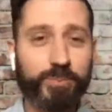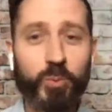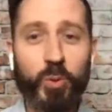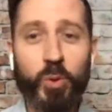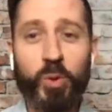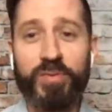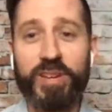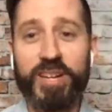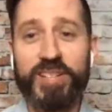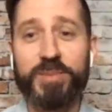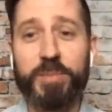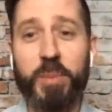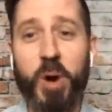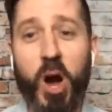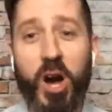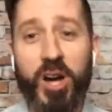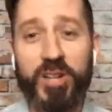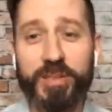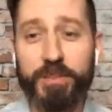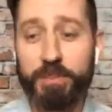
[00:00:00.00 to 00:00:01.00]
We've got some
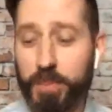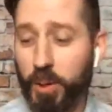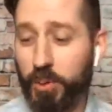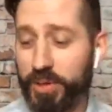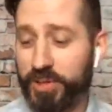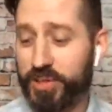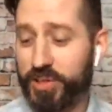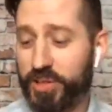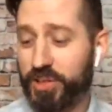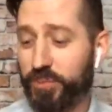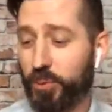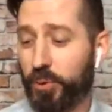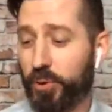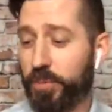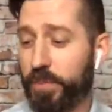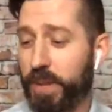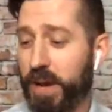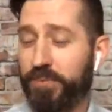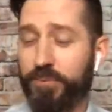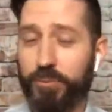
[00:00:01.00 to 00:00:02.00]
awesome bonuses for you,
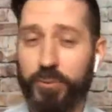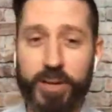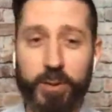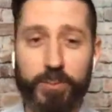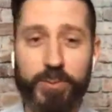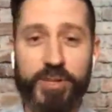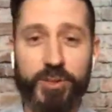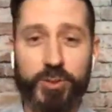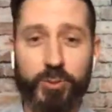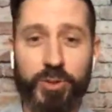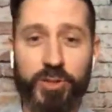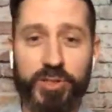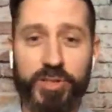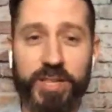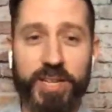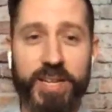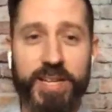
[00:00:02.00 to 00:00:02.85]
my free resource,